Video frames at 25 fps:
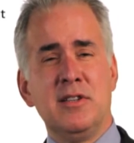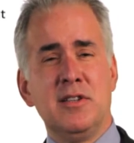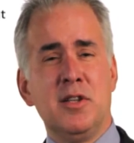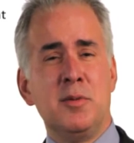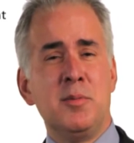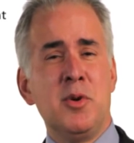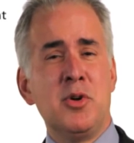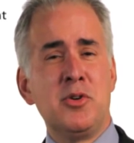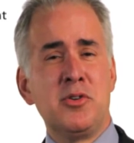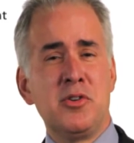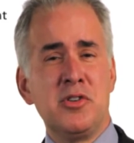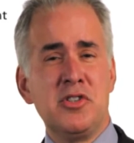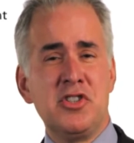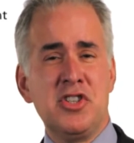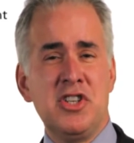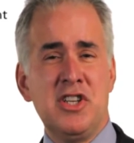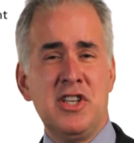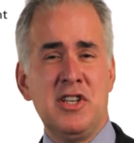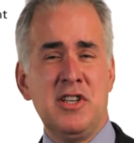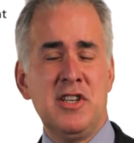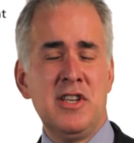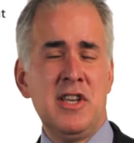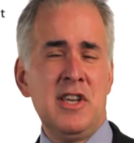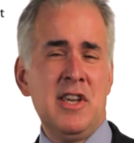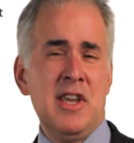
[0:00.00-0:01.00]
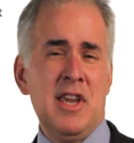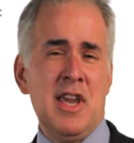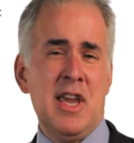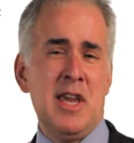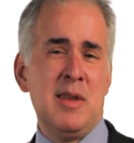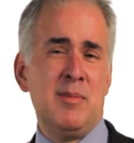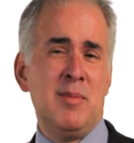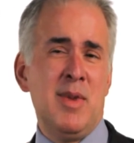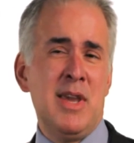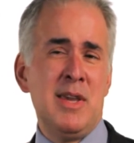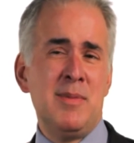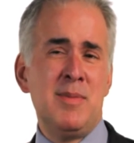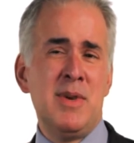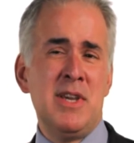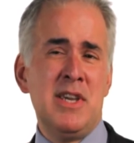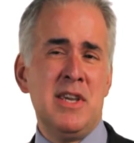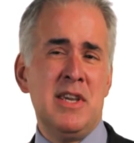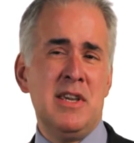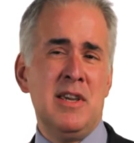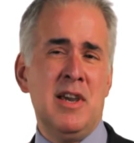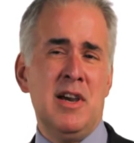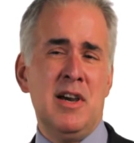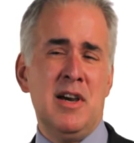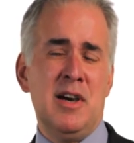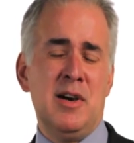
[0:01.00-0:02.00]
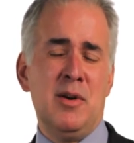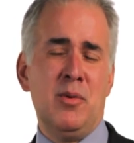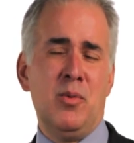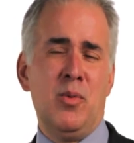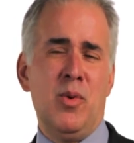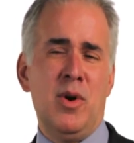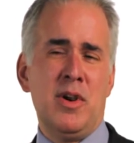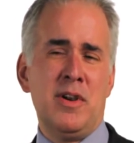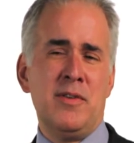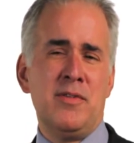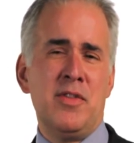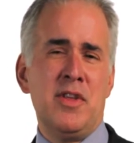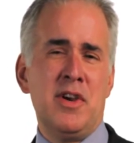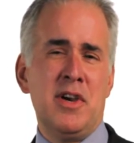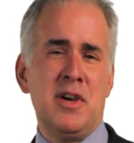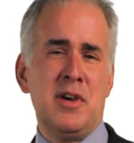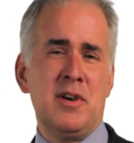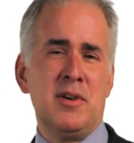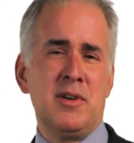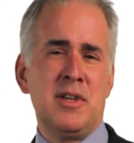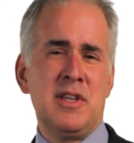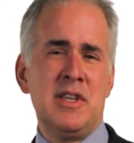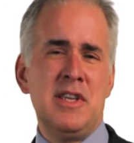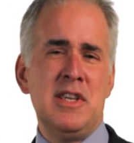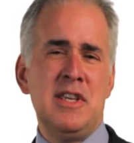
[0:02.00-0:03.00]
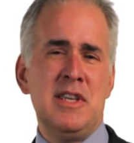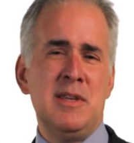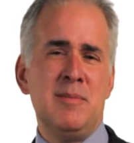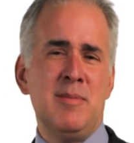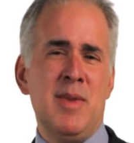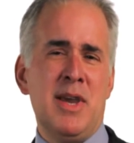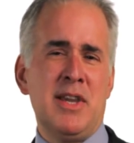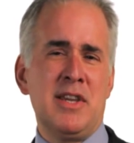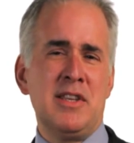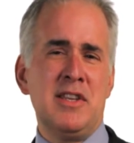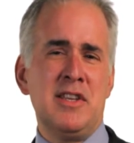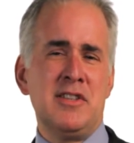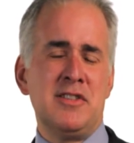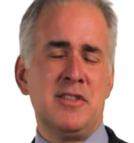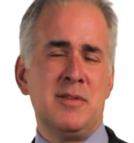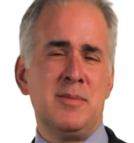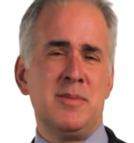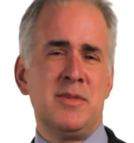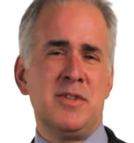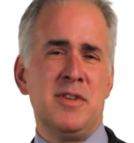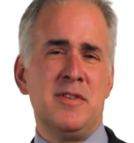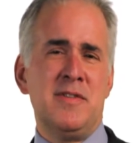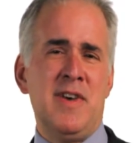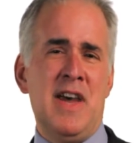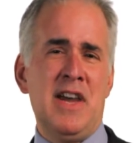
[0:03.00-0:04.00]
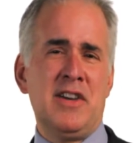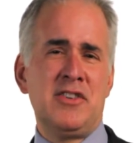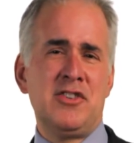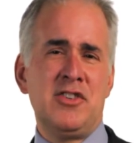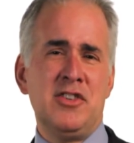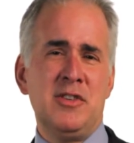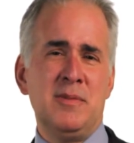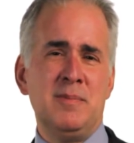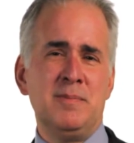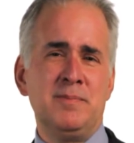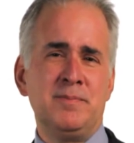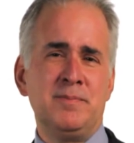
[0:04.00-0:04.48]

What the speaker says: lamotrigine, and may be one of their key mechanisms of action.